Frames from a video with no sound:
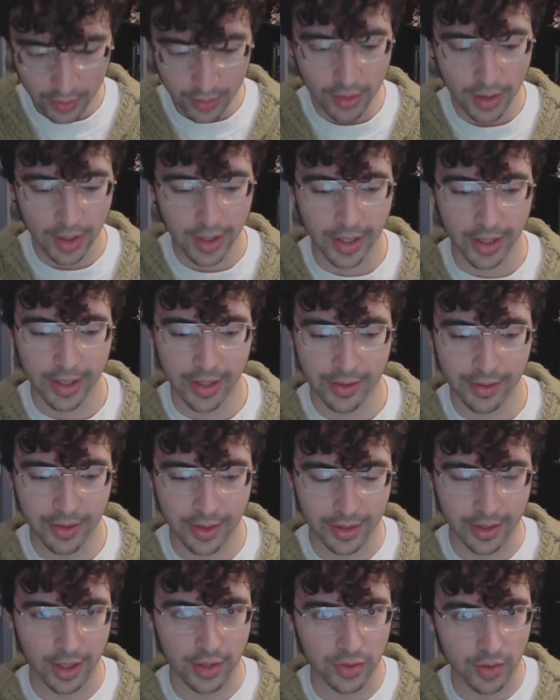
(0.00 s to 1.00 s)
And I
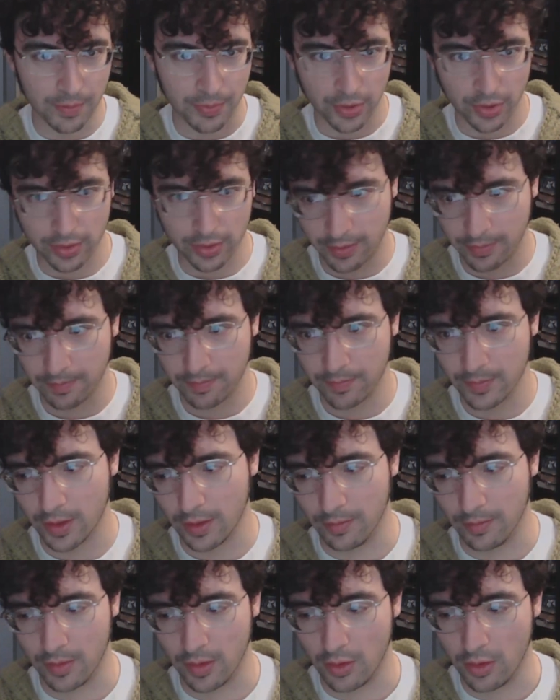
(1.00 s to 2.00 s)
got the book
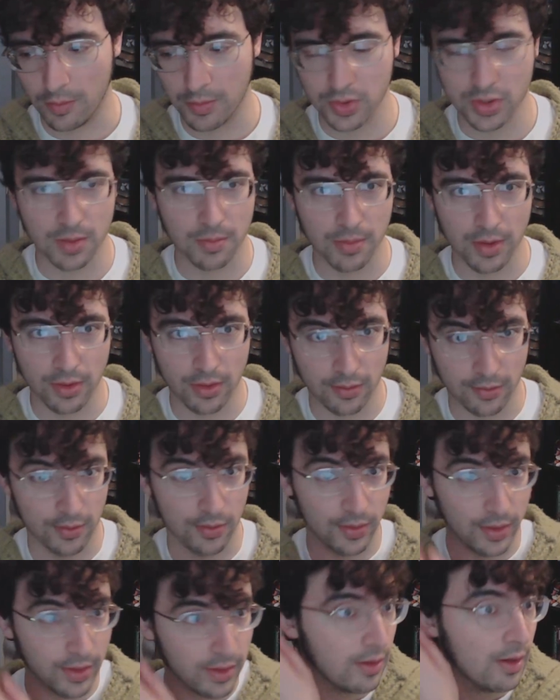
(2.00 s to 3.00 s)
almost a month
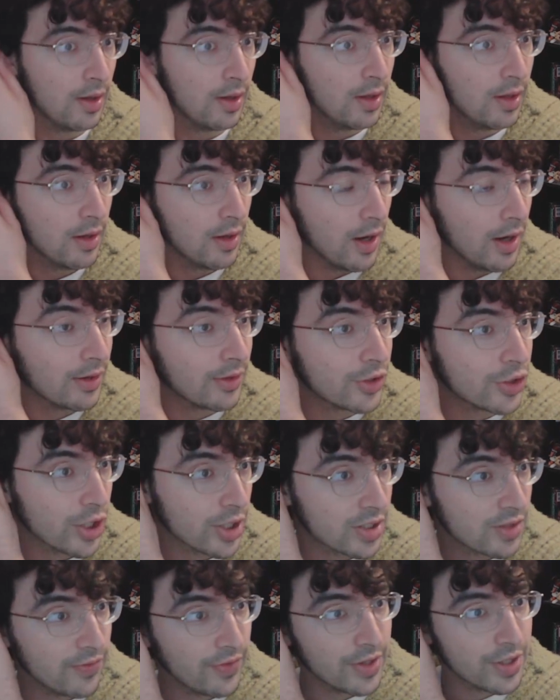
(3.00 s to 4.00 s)
early. I
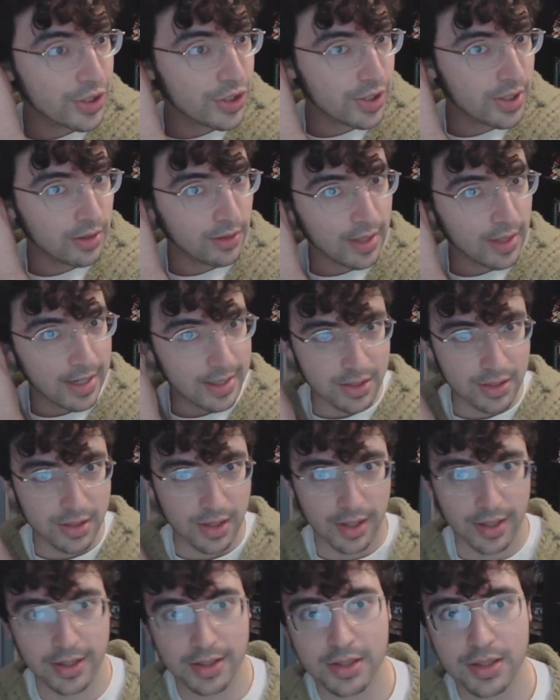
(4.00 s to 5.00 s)
just finished it last
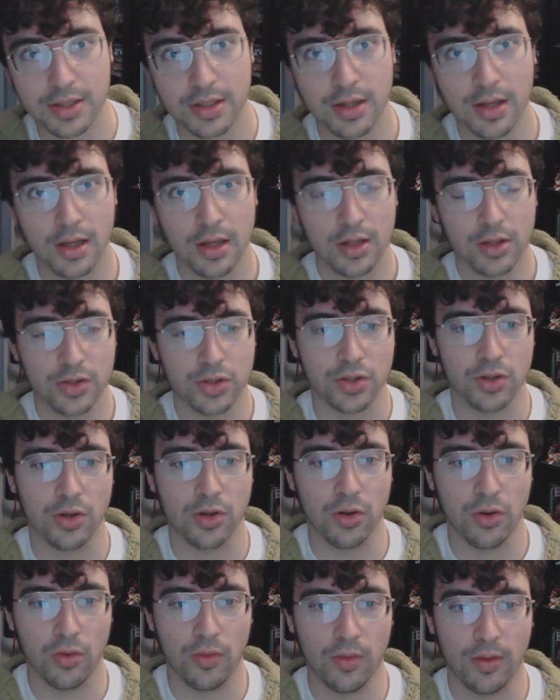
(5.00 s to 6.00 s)
night.
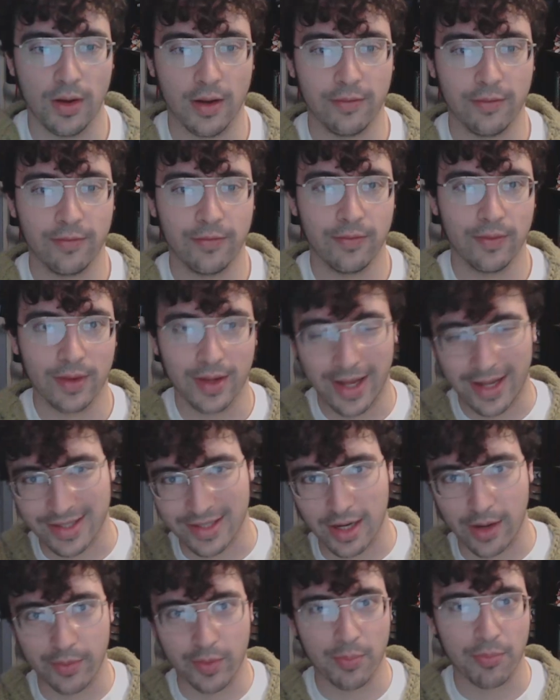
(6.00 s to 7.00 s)
So I've had
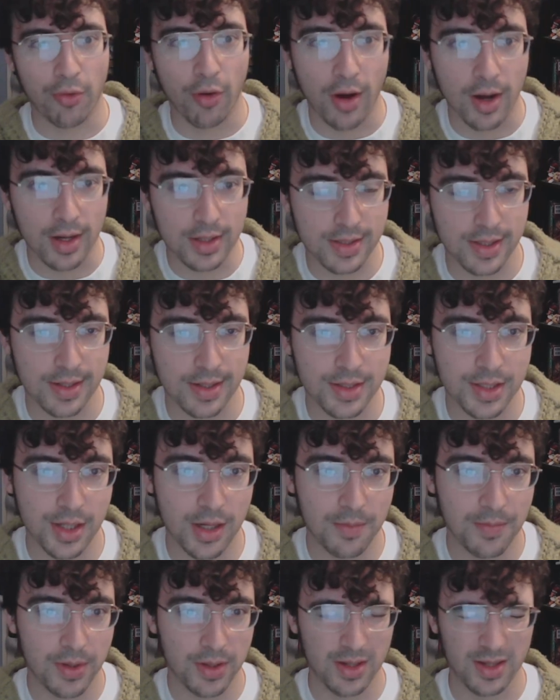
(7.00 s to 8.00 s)
time to process
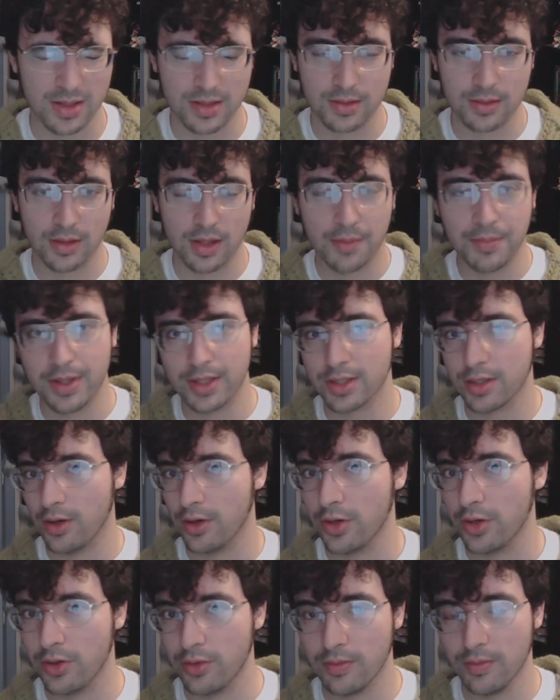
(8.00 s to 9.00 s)
it because let me tell
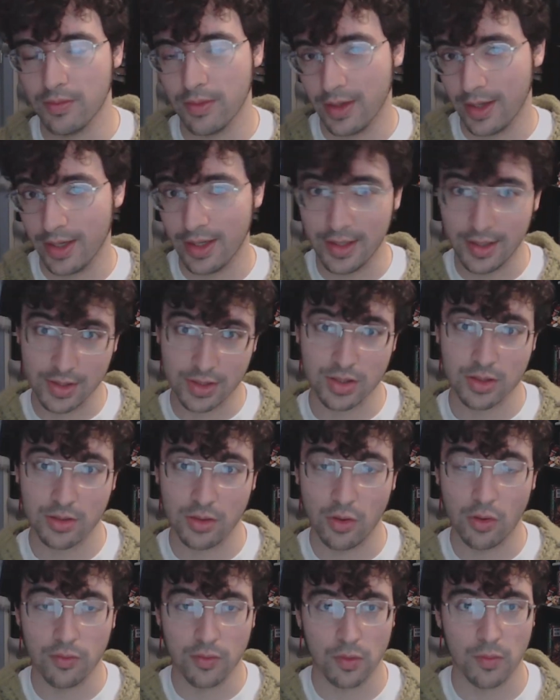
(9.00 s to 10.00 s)
you, it is
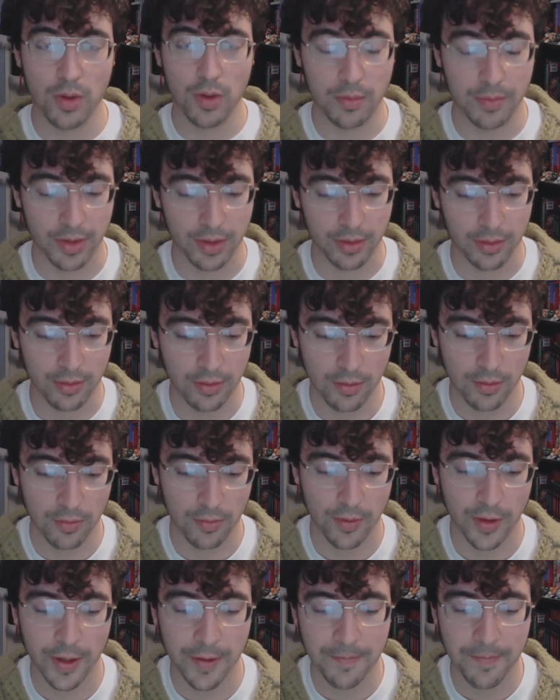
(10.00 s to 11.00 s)
overwhelming,
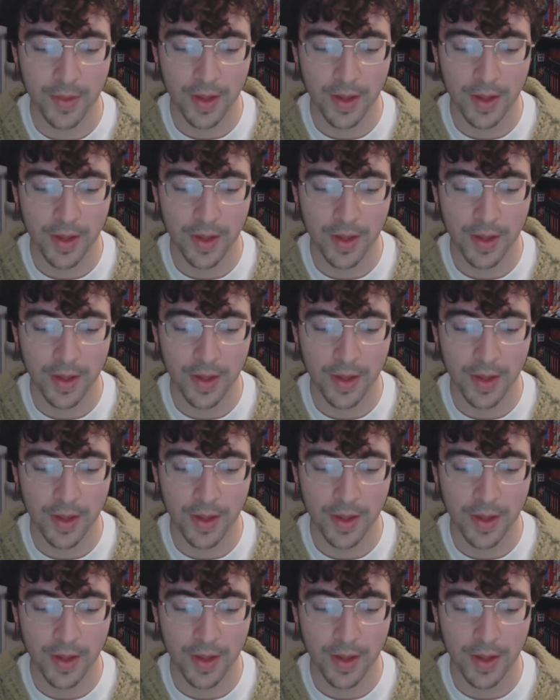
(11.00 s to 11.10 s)
right?